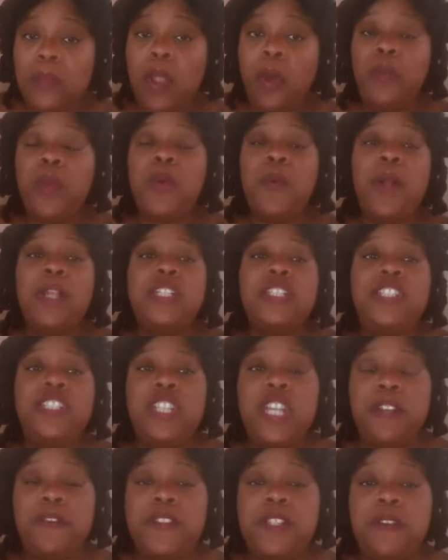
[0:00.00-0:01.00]
We want to
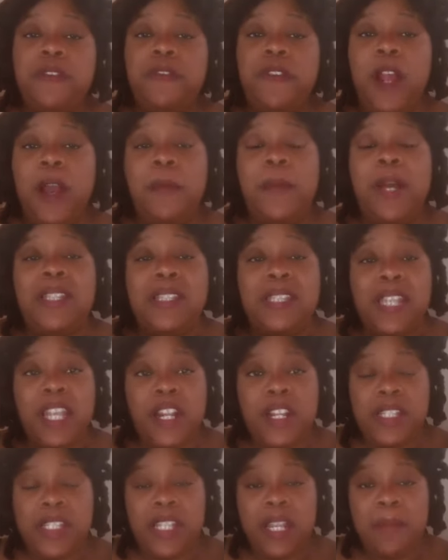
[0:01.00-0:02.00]
shift from a
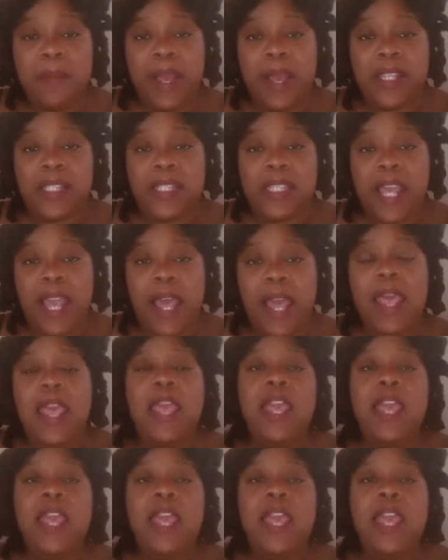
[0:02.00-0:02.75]
scarcity mindset